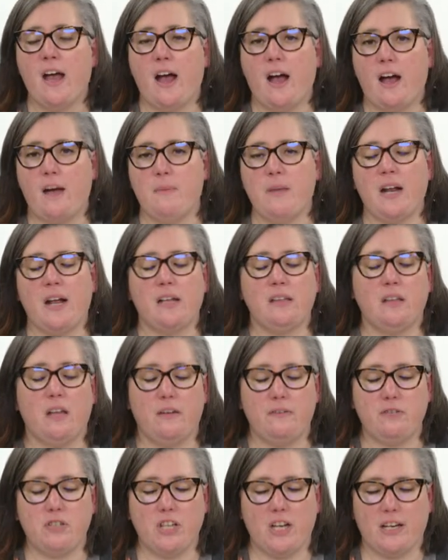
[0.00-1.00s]
Um, and I
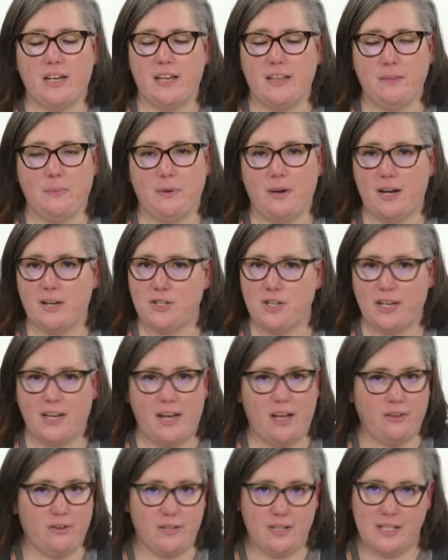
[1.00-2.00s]
love checking the project
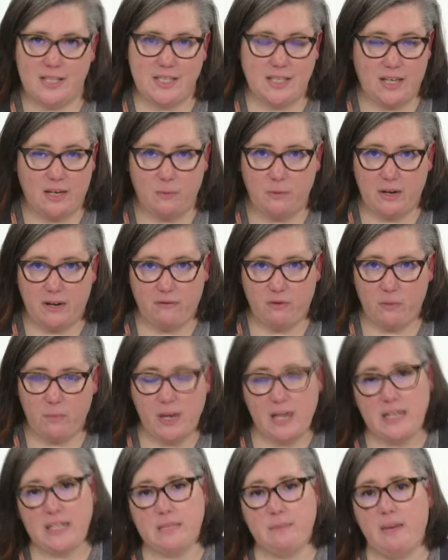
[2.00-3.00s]
gallery and seeing what
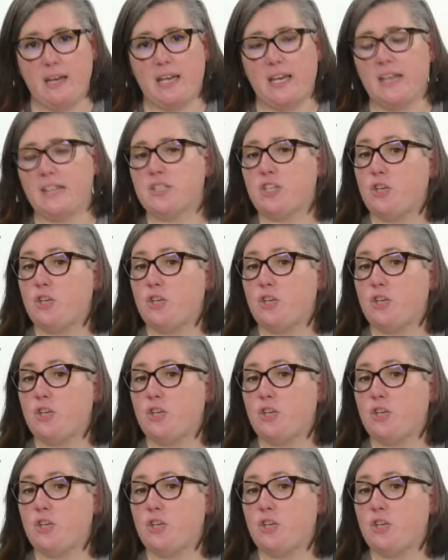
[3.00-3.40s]
everybody's making.